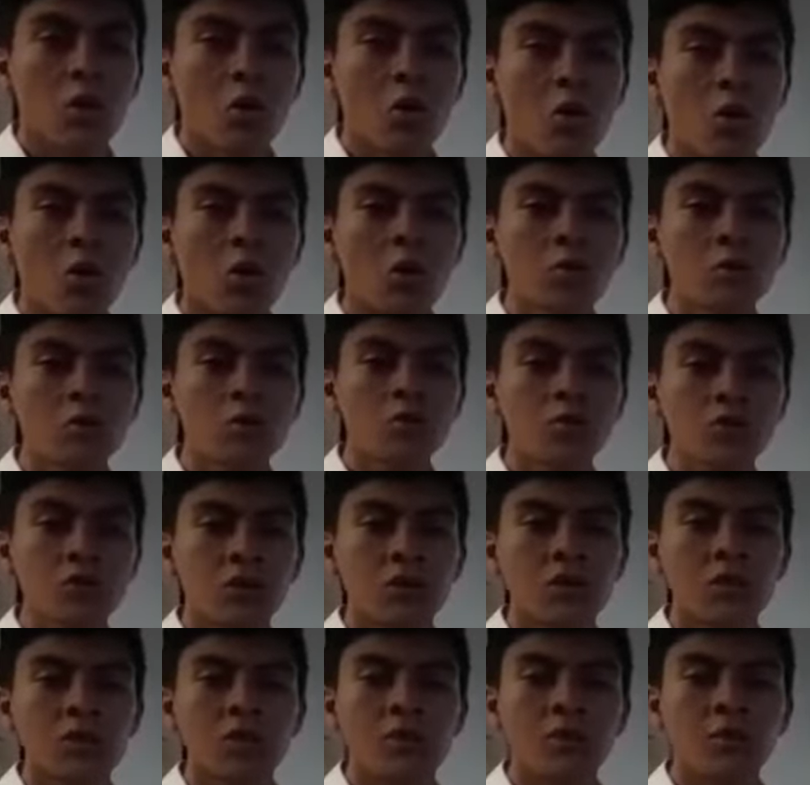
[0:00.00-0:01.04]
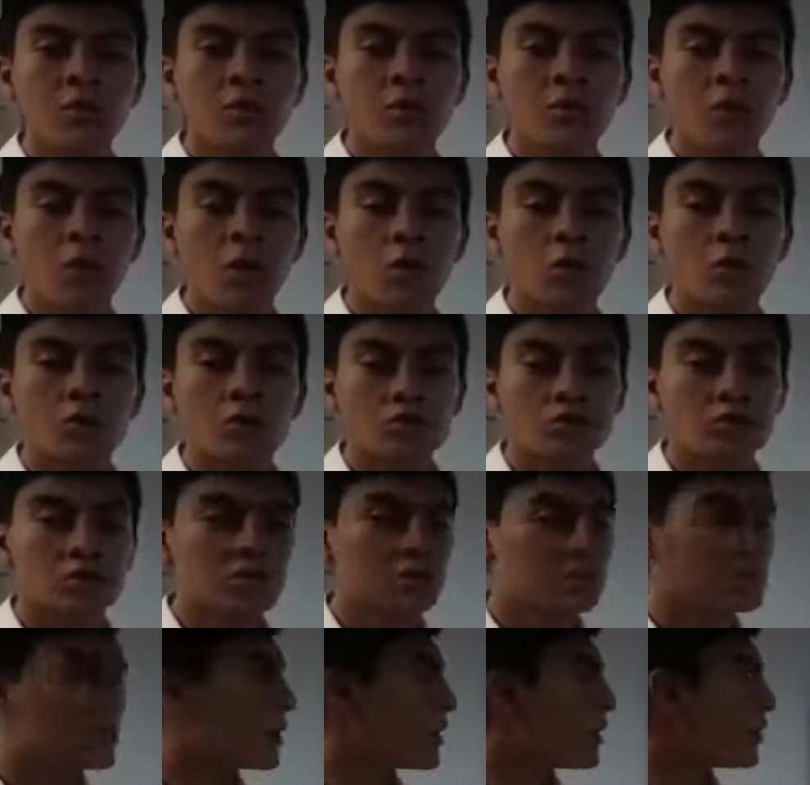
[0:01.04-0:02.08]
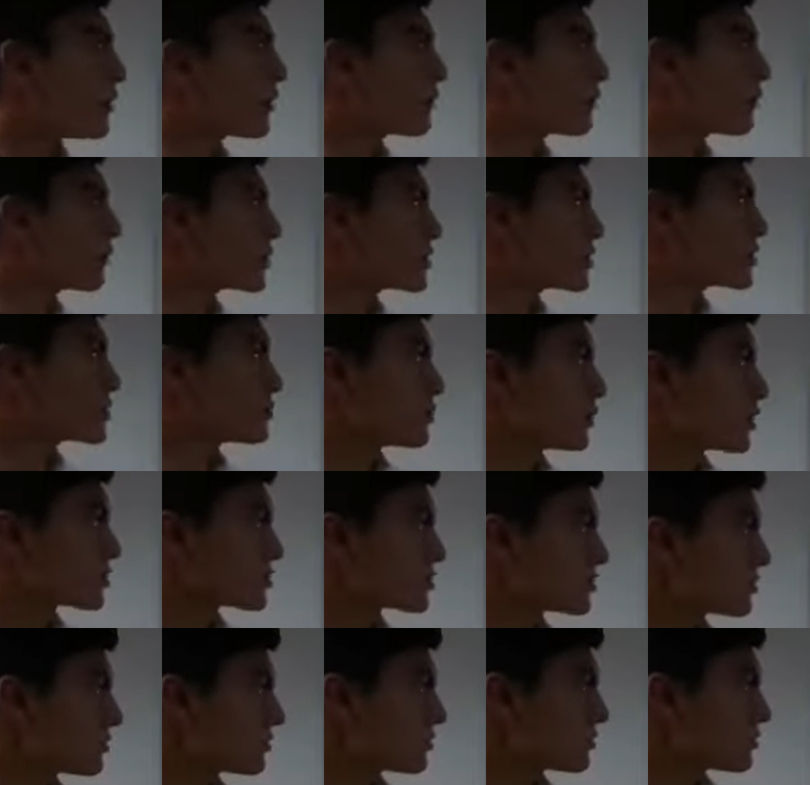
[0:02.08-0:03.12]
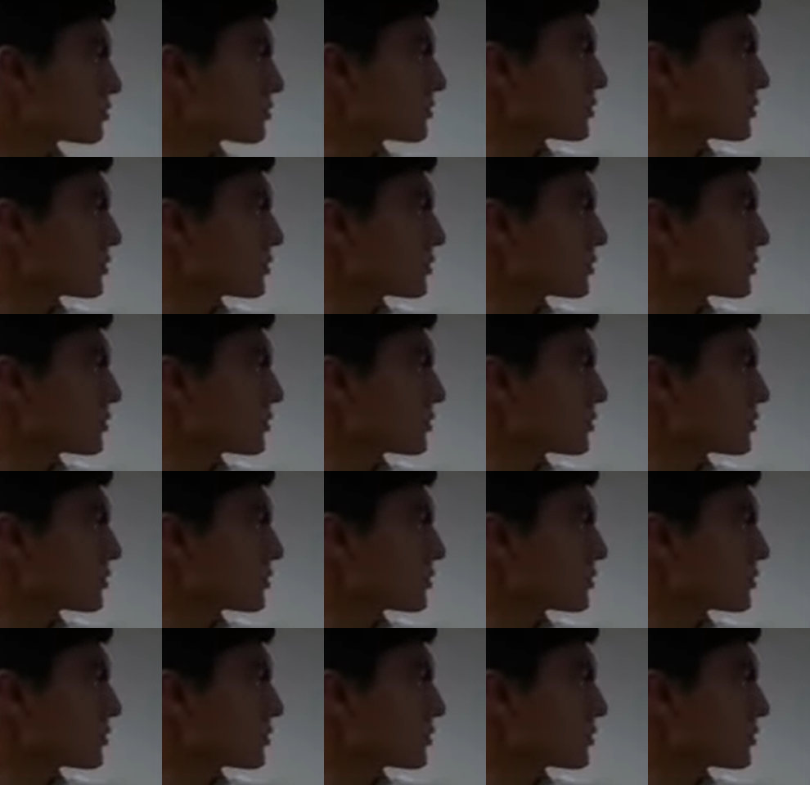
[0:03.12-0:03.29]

called and plotted in the first picture.